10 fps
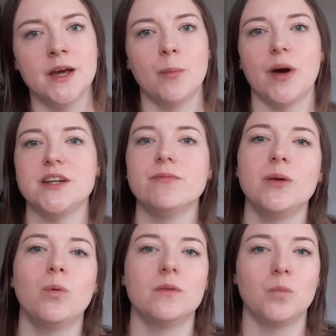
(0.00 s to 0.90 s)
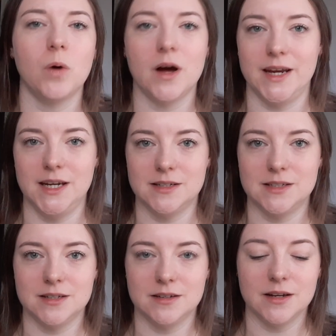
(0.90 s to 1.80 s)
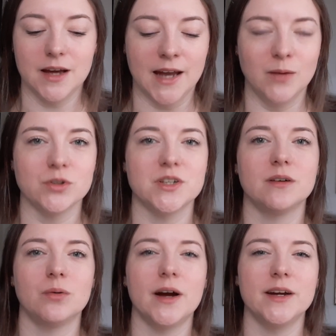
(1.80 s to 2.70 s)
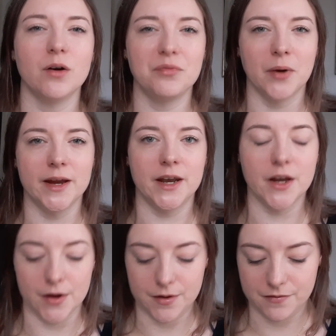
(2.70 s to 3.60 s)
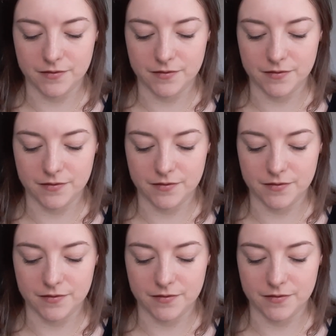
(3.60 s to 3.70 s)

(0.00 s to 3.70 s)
but I didn't really want white, and it wasn't quite off-white enough.